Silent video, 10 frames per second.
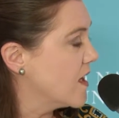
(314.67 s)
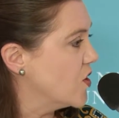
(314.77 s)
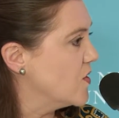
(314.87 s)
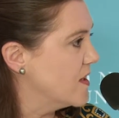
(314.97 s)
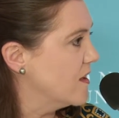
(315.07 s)

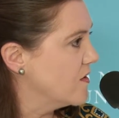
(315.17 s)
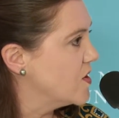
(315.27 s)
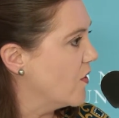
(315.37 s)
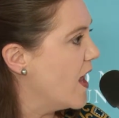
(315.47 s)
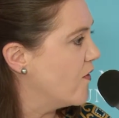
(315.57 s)
countries that
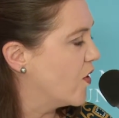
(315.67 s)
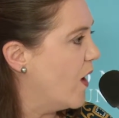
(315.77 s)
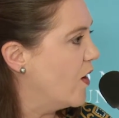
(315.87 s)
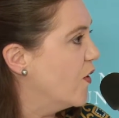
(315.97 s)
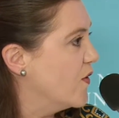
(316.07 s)
don't have
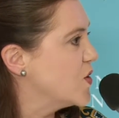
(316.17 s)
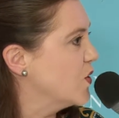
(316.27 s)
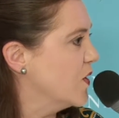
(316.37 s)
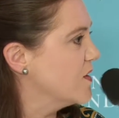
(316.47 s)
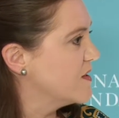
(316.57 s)
quite all the
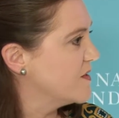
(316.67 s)
tools?